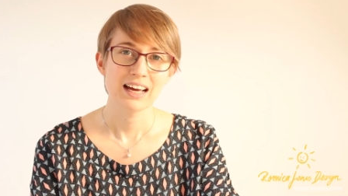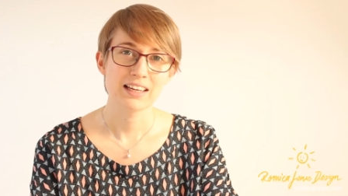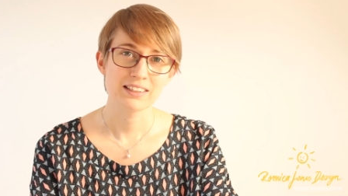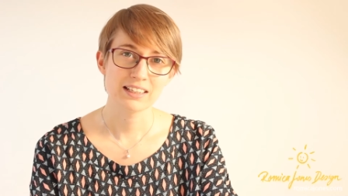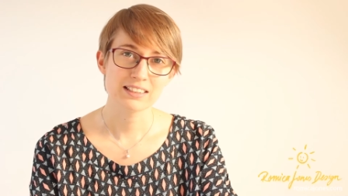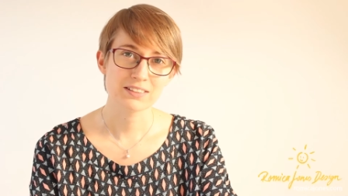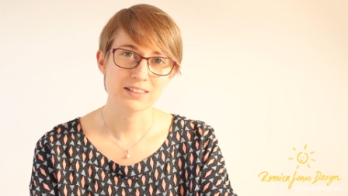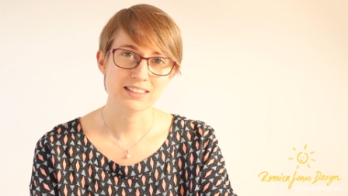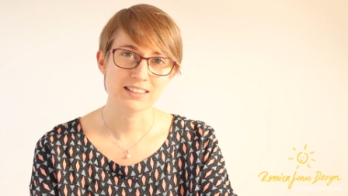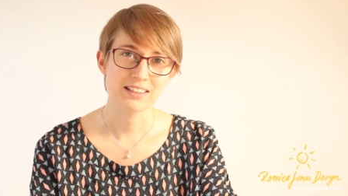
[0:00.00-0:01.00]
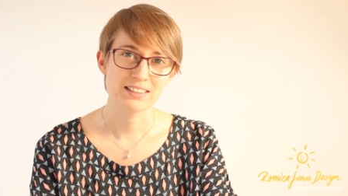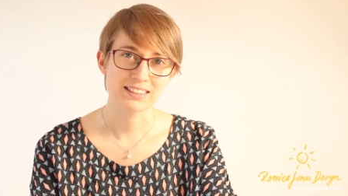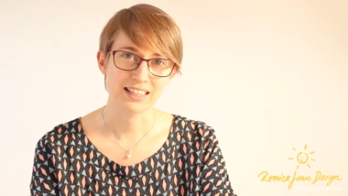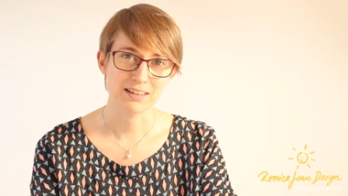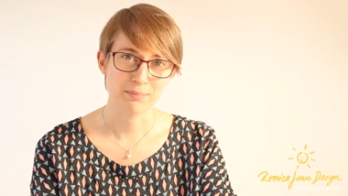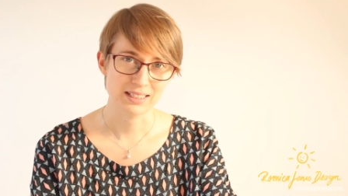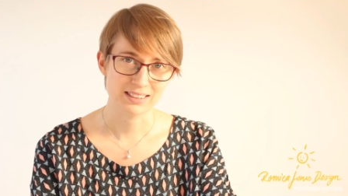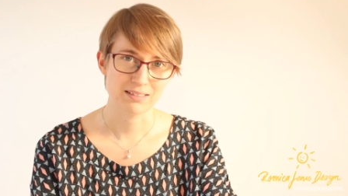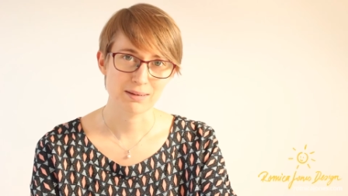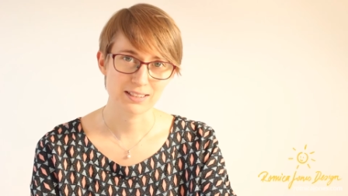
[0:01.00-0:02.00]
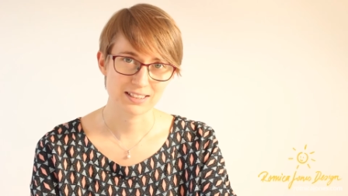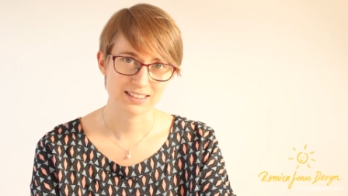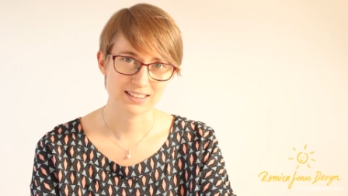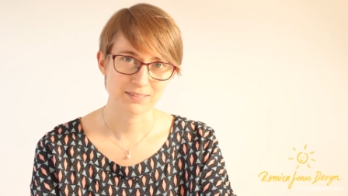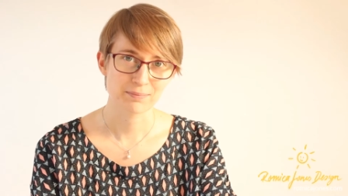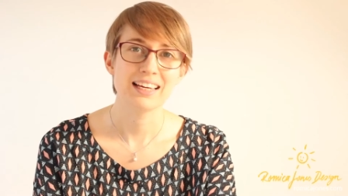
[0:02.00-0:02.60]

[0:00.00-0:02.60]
an illustrator and designer based in Manchester.